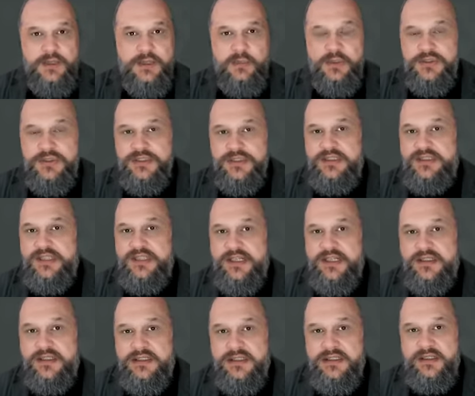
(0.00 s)
OneTrust has
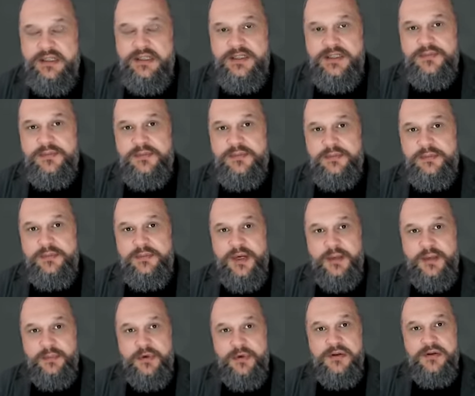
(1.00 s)
taken a slightly different
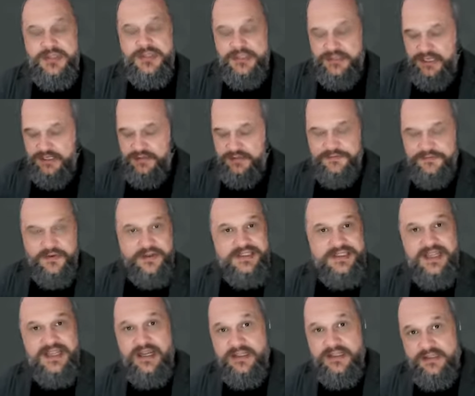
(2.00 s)
approach. It's taken very
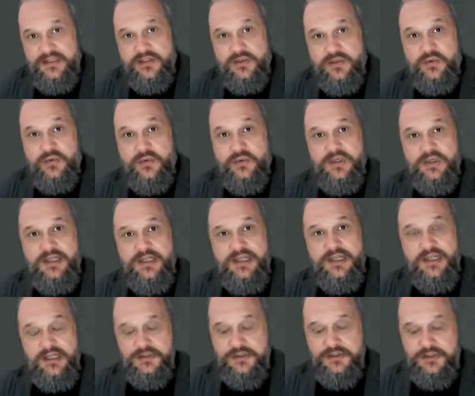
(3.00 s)
tactical and